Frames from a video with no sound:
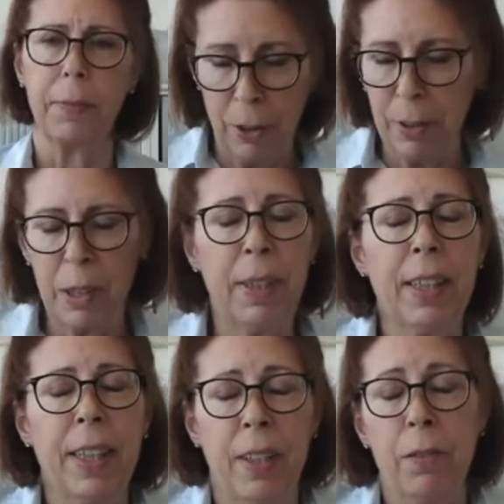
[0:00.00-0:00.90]
Generally
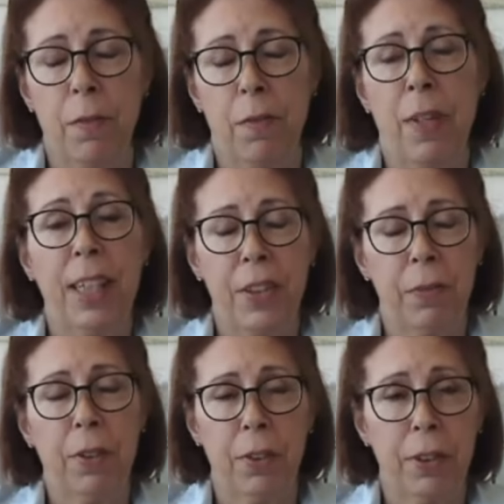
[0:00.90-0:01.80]
speaking, I don't find it
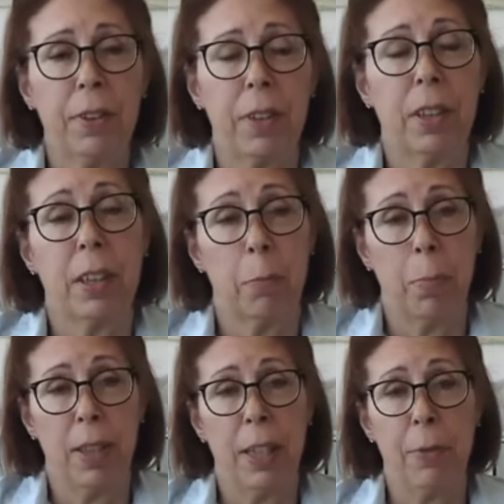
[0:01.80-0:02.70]
difficult to
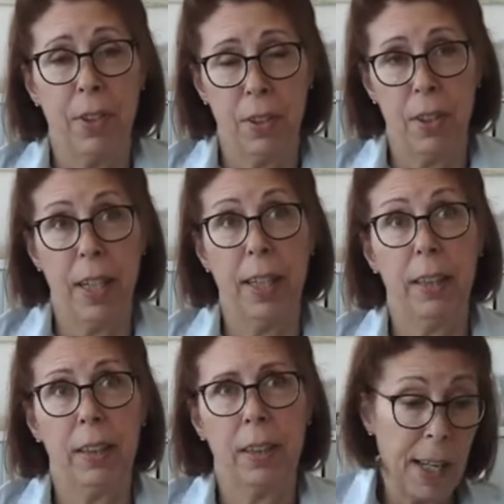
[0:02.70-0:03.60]
comply with the
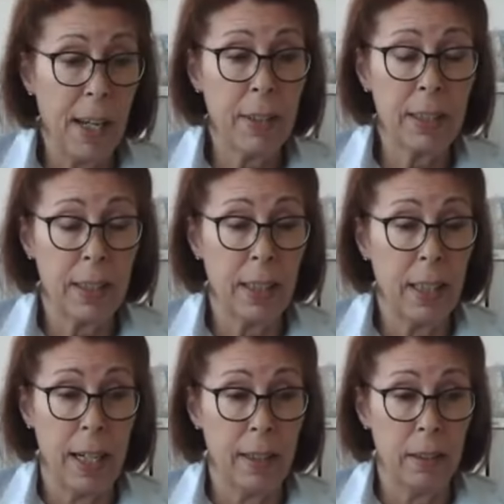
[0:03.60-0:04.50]
diet. Having said
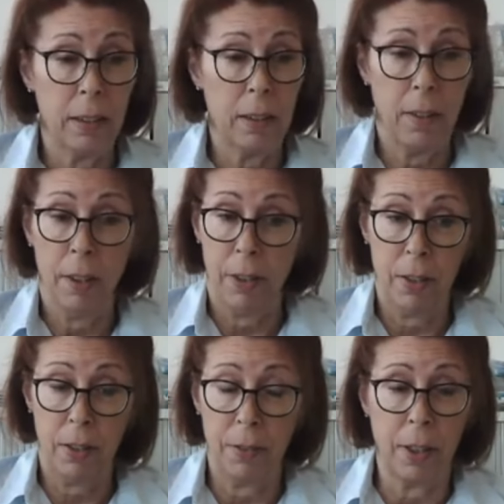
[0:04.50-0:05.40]
that, there
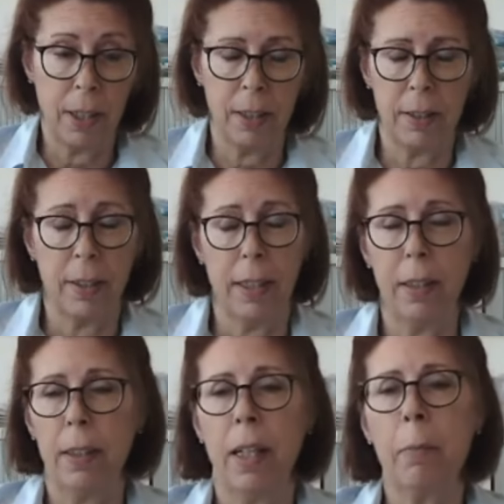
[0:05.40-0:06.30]
are certain things that
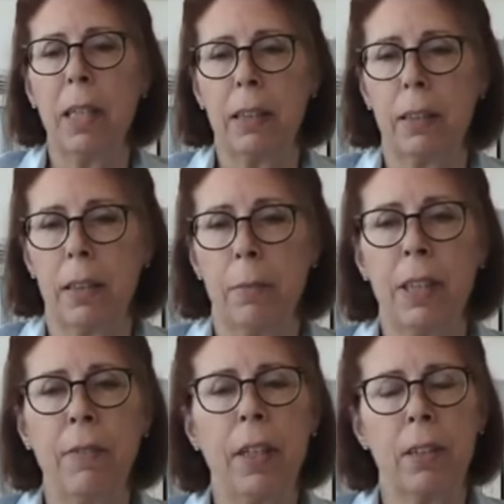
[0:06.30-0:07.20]
I miss.
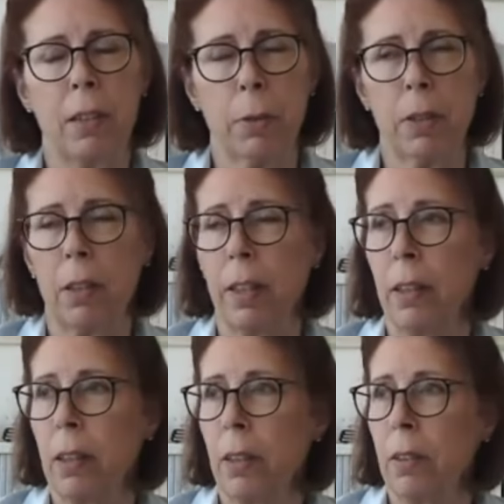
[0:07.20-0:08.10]
I'm living in
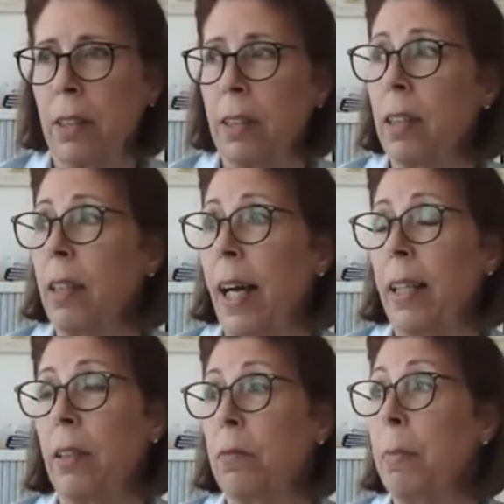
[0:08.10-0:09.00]
Switzerland, you know, this is the
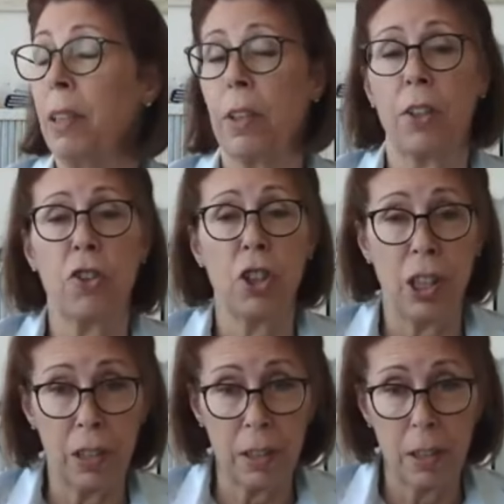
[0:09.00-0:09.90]
land of milk and
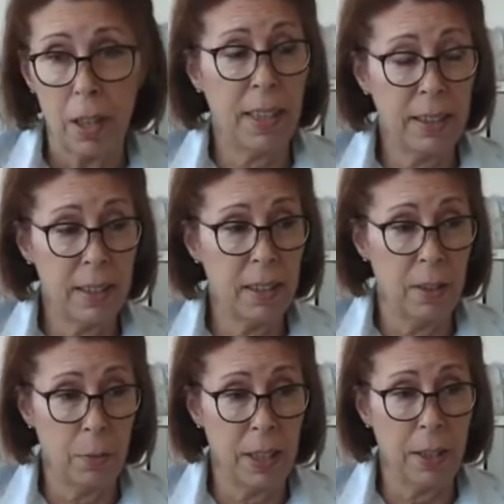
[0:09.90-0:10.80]
cheese. That's,
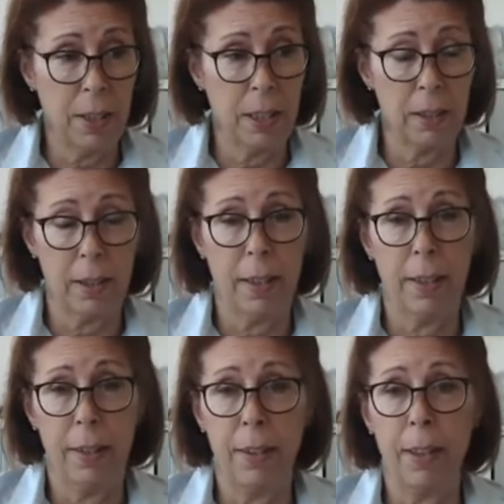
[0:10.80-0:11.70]
you know, one of the things that
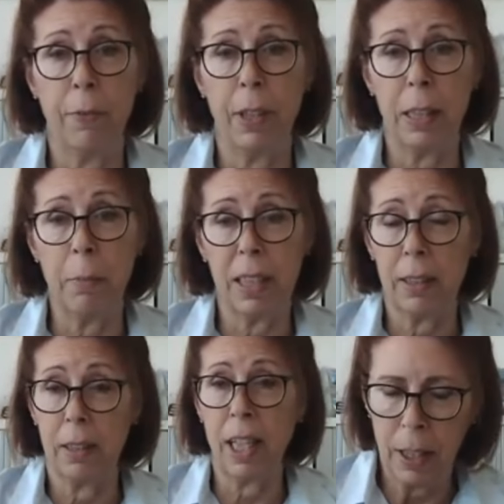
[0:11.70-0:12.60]
I really
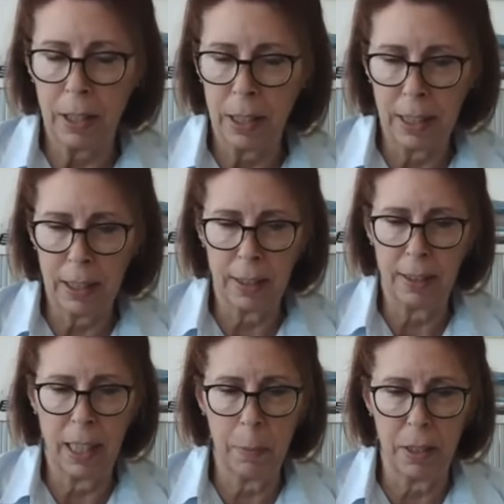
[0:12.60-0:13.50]
miss. Nothing tastes the
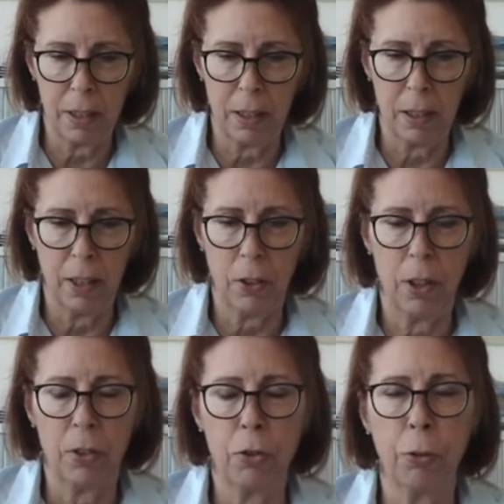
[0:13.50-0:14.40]
same as
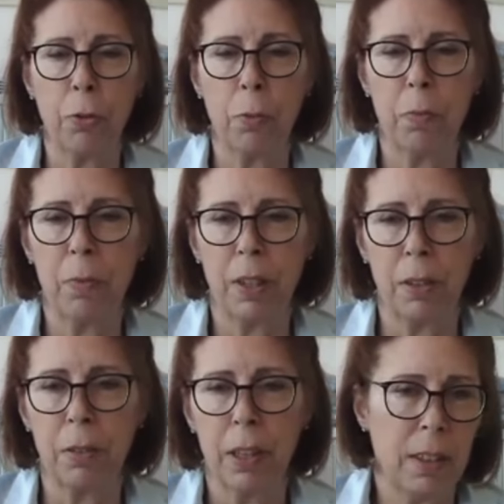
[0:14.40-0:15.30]
a true, you
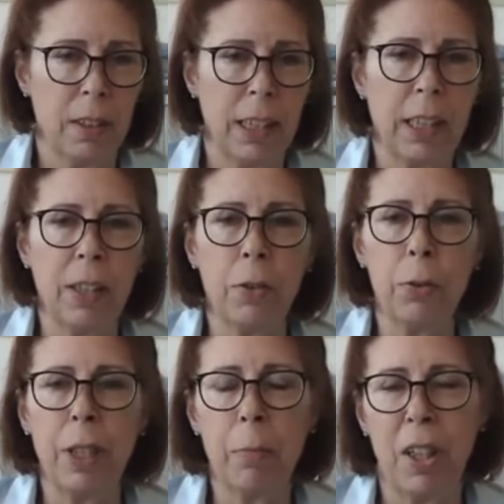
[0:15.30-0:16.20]
know, sticky,
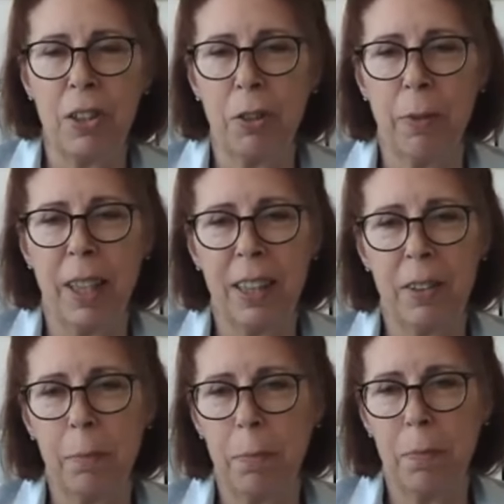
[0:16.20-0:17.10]
gooey
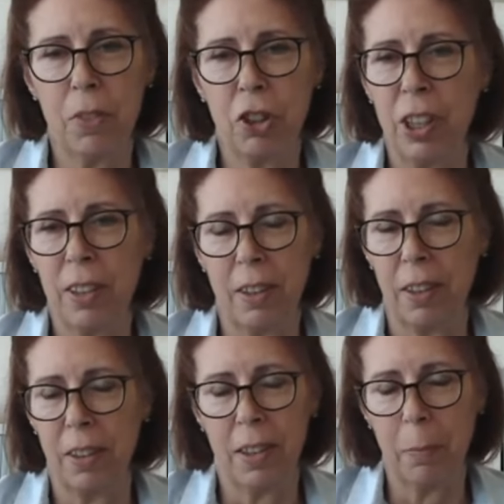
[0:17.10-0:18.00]
mozzarella cheese
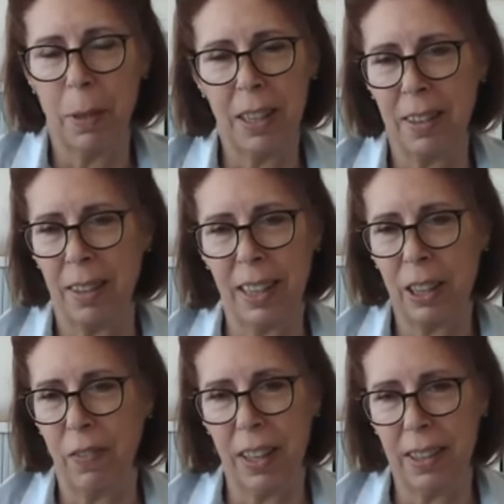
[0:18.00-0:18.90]
on a pizza,
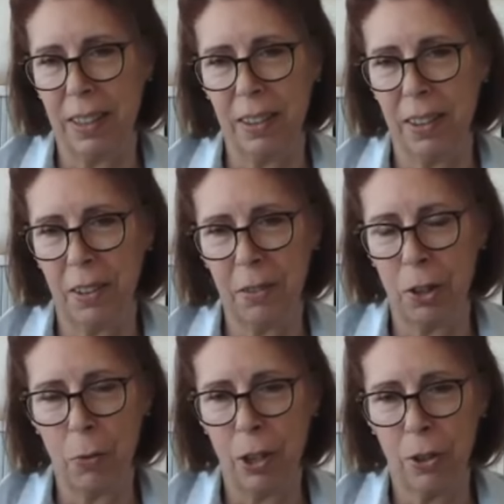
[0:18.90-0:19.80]
let's face it. You know,
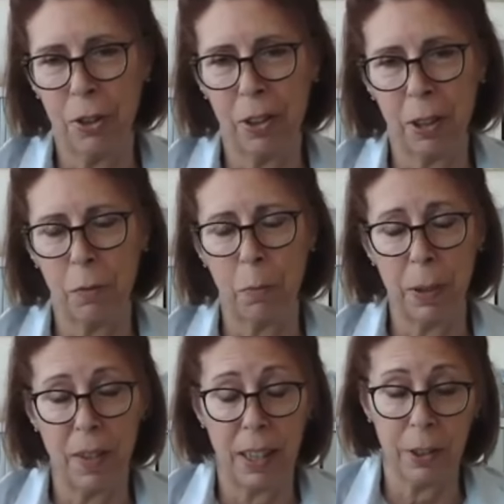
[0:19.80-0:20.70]
no alternative will
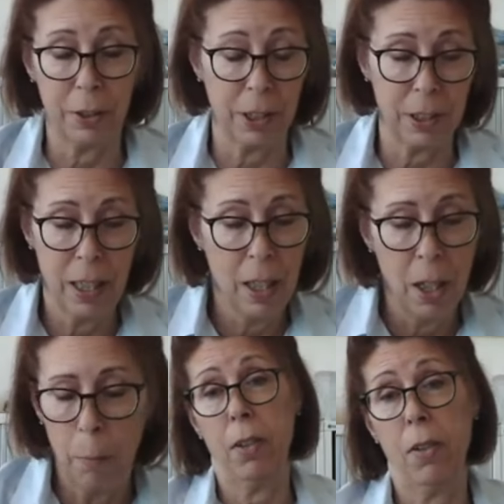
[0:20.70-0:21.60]
be that good.
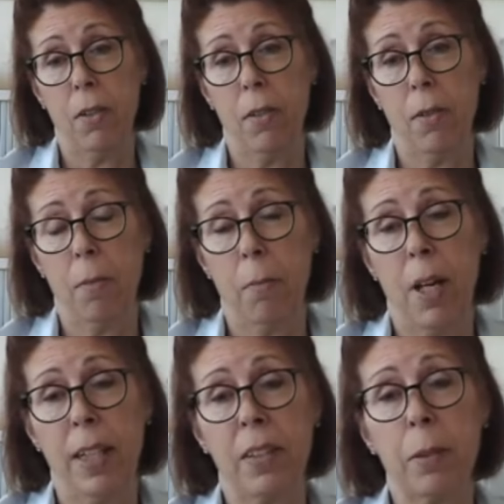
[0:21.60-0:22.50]
You know,
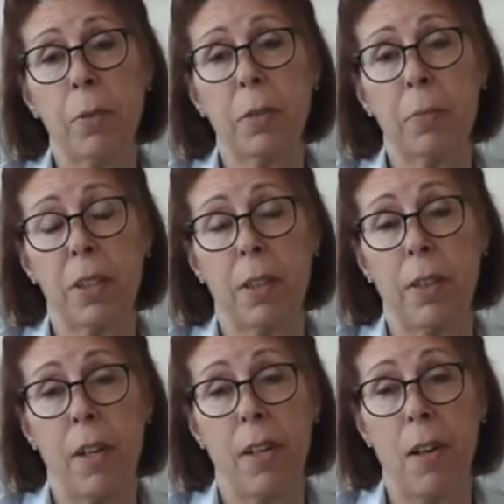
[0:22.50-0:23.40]
my symptoms
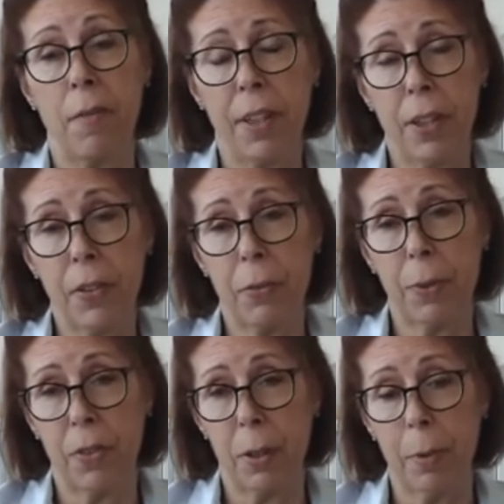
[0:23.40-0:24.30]
are not obvious
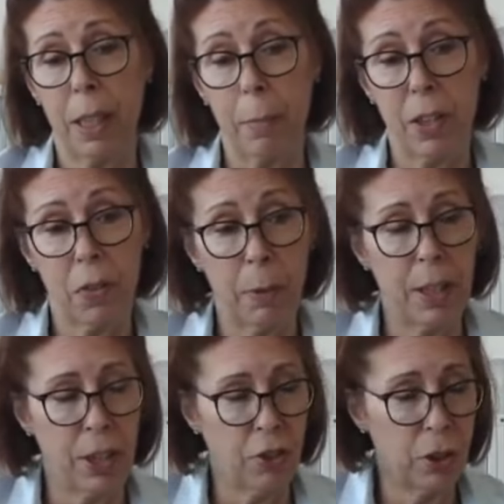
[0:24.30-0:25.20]
when somebody meets
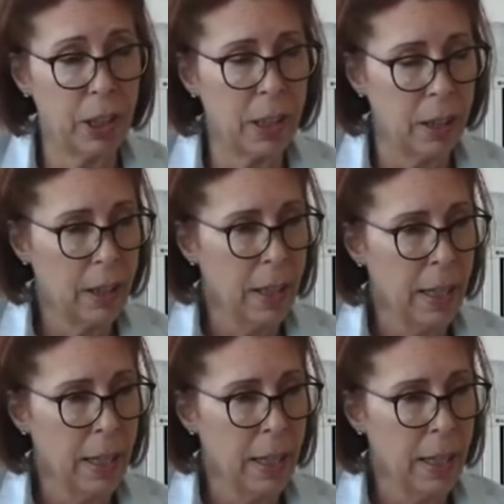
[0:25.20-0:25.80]
me initially.